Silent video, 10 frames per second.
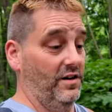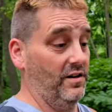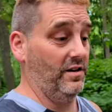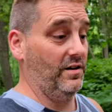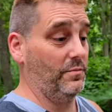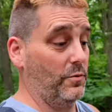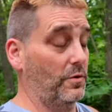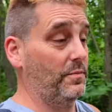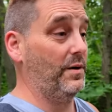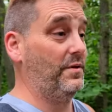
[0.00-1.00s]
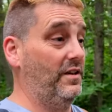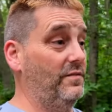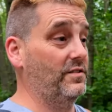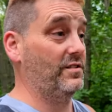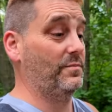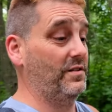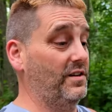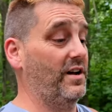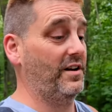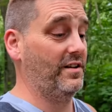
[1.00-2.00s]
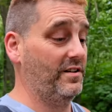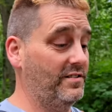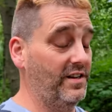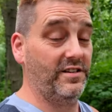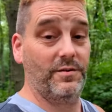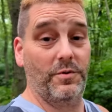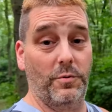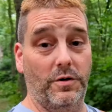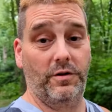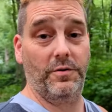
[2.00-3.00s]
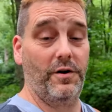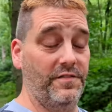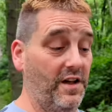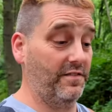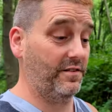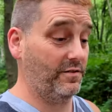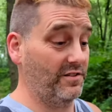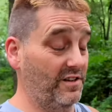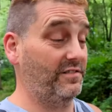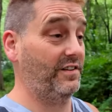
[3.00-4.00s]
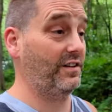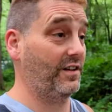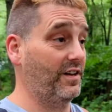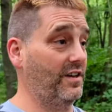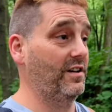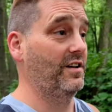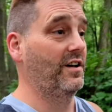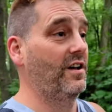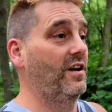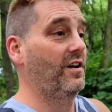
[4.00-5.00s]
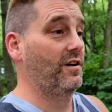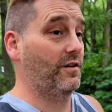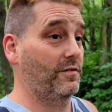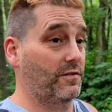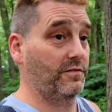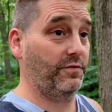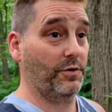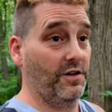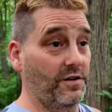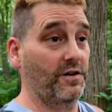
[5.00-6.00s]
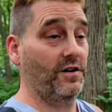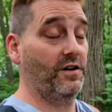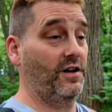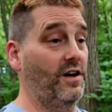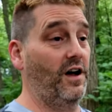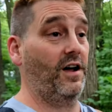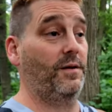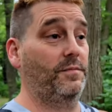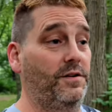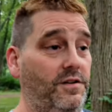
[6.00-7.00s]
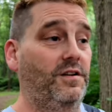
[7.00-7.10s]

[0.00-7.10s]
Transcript: Um, or maybe even something to kind of take some of the workload off the iPhone because I feel like over a full year, I'm,